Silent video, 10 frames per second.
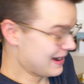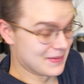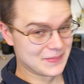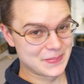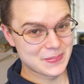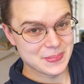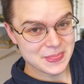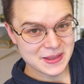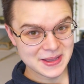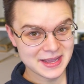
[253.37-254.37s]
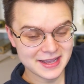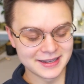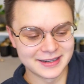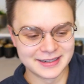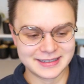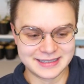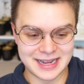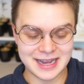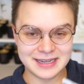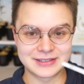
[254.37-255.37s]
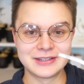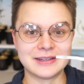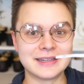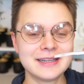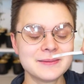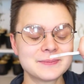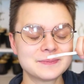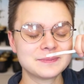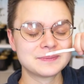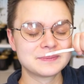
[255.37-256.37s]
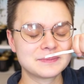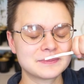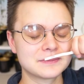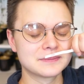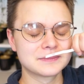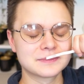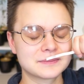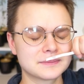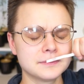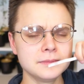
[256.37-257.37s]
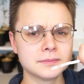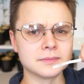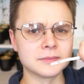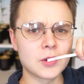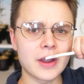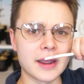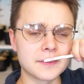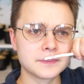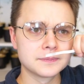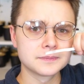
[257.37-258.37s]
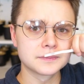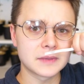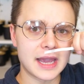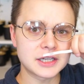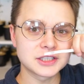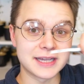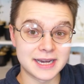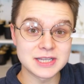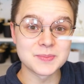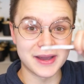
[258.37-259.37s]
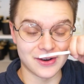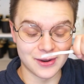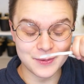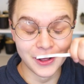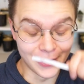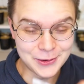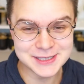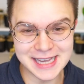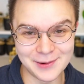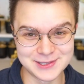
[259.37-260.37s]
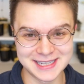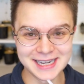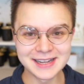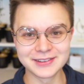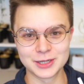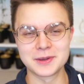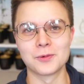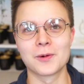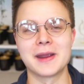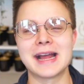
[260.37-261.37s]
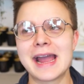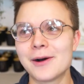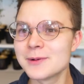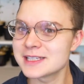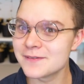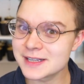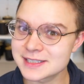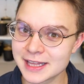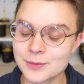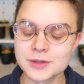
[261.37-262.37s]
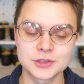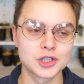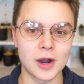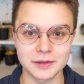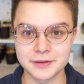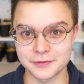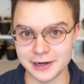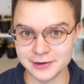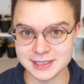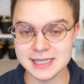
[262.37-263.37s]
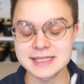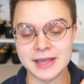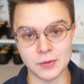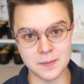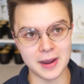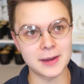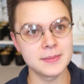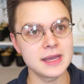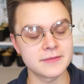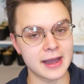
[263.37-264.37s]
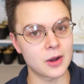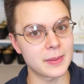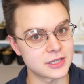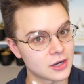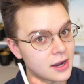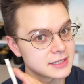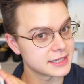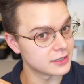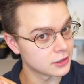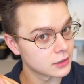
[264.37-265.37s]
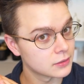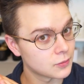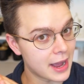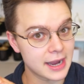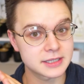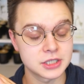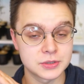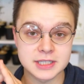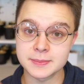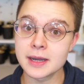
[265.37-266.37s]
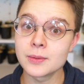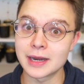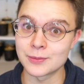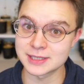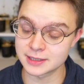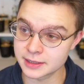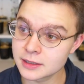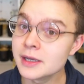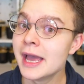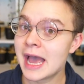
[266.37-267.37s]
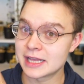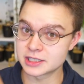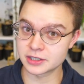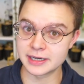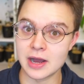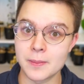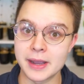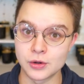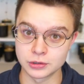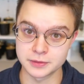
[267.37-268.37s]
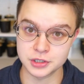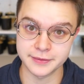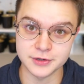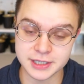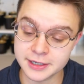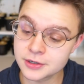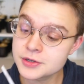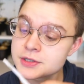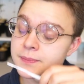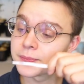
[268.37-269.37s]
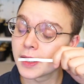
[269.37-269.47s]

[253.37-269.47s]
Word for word: um, not good. Hmm, okay actually it is better up close. I was getting a little bit worried. I always have this thing with chocolate fragrances. They remind me of how my dog's ear wax used to smell when I was little. I had to clean out my golden retriever's ears